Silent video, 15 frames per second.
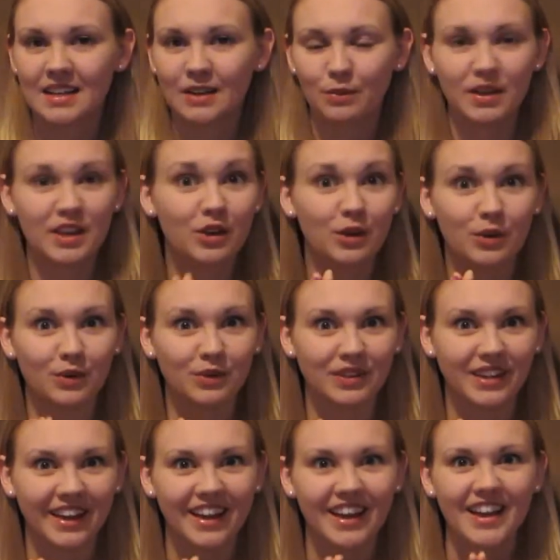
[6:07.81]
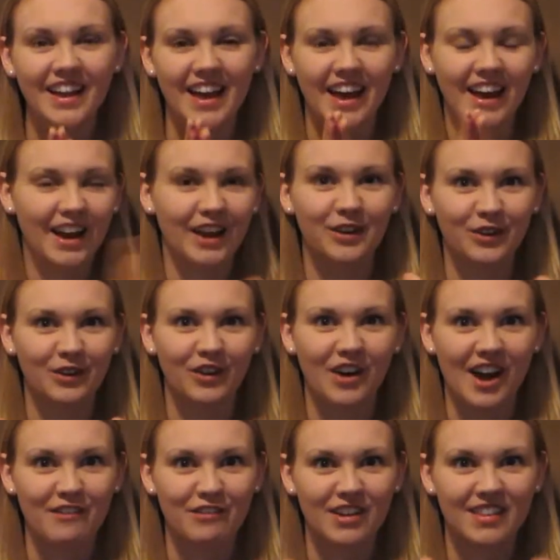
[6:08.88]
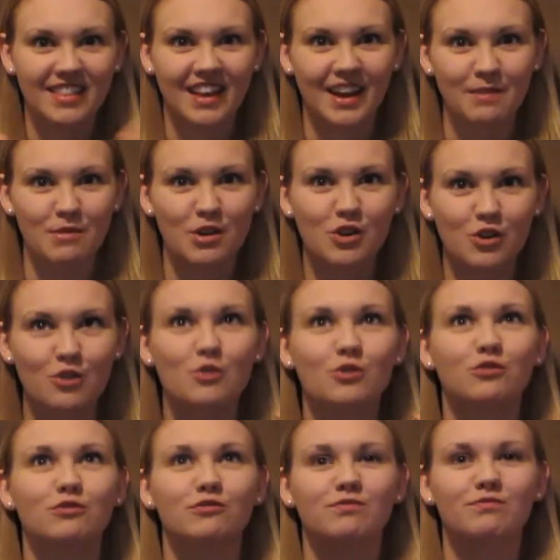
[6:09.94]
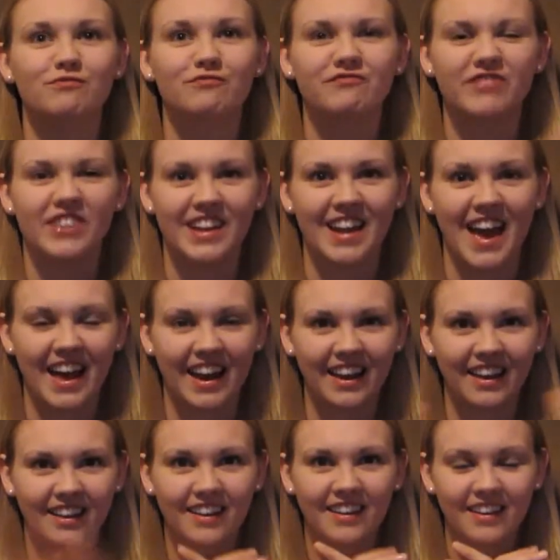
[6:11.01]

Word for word: We Googled it, and I Google everything. I'm a Google fanatic.